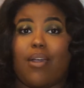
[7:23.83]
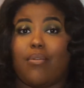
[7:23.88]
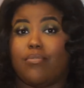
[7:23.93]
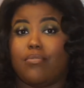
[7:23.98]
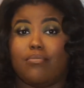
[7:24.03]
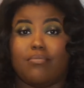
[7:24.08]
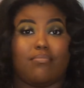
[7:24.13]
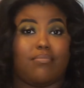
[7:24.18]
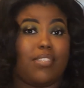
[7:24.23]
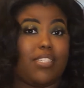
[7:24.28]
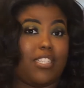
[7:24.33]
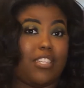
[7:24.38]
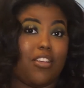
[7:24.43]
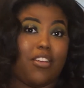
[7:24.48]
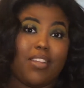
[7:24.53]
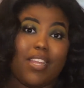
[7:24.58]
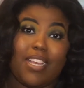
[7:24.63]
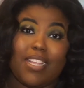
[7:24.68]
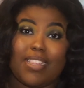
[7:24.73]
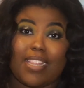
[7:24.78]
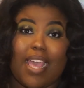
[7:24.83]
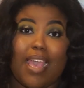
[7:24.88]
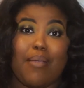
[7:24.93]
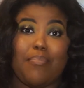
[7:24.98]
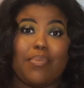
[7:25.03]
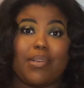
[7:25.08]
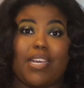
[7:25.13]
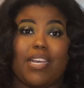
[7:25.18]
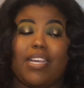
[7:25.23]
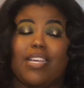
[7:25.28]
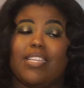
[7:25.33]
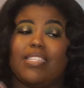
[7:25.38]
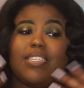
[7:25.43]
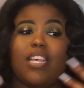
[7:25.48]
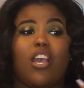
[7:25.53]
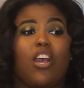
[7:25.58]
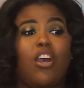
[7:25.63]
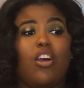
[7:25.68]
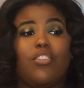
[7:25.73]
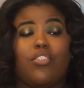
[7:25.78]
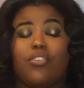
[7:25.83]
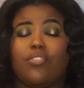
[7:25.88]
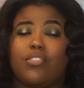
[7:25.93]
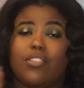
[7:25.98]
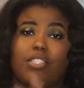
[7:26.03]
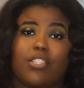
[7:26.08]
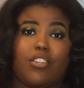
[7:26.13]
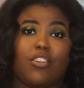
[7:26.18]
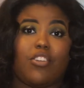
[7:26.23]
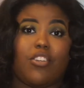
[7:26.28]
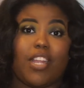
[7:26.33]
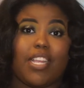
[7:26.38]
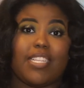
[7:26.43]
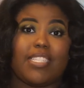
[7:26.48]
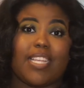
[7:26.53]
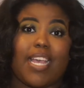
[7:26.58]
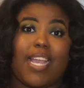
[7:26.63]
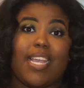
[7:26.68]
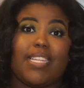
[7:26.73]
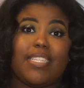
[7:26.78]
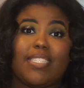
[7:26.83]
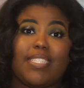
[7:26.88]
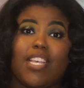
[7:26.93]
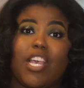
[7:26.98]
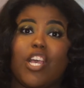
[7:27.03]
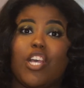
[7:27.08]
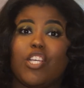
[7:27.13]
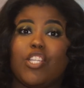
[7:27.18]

I will still link that, because those are still great sites.